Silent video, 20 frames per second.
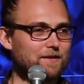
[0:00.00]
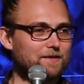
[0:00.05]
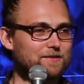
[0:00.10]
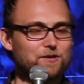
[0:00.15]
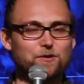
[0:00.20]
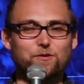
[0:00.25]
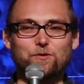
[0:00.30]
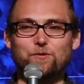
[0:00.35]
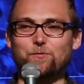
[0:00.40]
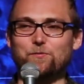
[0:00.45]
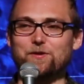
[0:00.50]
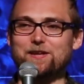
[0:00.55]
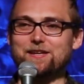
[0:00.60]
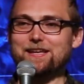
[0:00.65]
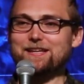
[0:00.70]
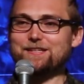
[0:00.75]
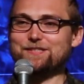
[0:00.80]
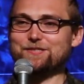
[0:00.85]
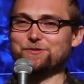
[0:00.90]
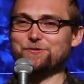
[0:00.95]
So we
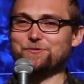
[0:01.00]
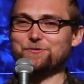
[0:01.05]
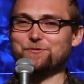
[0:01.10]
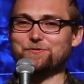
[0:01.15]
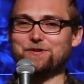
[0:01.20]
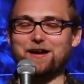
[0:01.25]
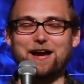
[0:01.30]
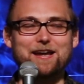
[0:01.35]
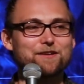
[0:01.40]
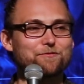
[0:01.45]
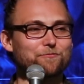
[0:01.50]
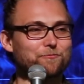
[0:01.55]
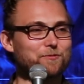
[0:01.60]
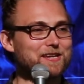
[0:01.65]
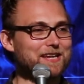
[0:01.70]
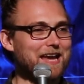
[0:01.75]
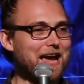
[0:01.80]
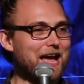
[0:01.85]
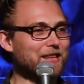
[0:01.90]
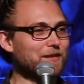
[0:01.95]
need to kind of
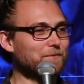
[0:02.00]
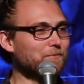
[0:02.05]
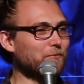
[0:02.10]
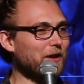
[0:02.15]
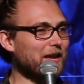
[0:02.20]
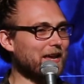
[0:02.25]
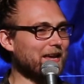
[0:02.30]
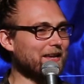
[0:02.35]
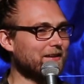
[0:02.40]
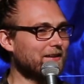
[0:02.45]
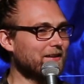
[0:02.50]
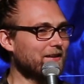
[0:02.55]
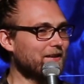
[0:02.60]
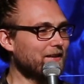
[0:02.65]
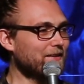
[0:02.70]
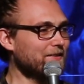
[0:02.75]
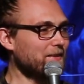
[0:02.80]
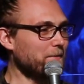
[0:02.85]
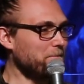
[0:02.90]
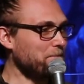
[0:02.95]
recalibrate
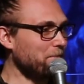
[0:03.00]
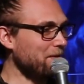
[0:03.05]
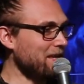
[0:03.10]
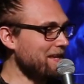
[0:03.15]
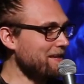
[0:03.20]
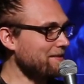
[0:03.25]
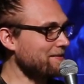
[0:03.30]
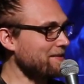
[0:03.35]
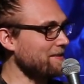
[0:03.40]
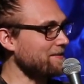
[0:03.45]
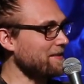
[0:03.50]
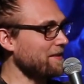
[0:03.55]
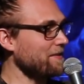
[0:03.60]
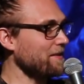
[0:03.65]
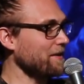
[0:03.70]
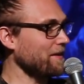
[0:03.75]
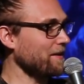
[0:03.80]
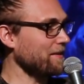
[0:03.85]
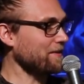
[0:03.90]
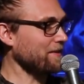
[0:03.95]
the pieces
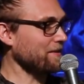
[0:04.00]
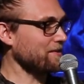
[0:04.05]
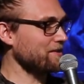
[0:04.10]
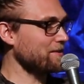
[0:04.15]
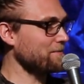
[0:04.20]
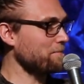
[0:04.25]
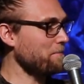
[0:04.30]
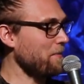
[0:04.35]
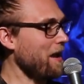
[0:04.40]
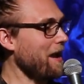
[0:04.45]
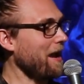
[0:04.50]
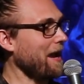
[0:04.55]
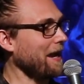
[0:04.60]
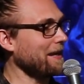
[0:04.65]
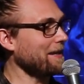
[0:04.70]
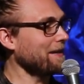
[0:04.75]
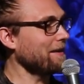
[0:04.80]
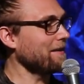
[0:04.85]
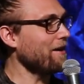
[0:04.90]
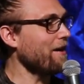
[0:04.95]
and the
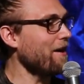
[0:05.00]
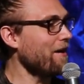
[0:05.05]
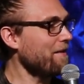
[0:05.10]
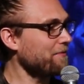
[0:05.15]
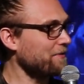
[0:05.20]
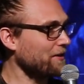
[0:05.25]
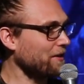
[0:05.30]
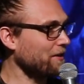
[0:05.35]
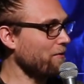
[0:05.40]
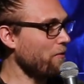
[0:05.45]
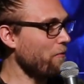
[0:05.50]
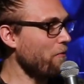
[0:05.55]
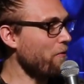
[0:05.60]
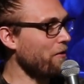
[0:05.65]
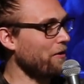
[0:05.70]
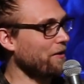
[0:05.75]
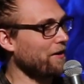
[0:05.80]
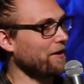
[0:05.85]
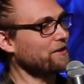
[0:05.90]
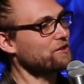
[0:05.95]
spine, the
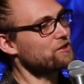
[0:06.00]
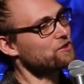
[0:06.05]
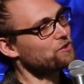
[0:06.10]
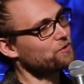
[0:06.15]
core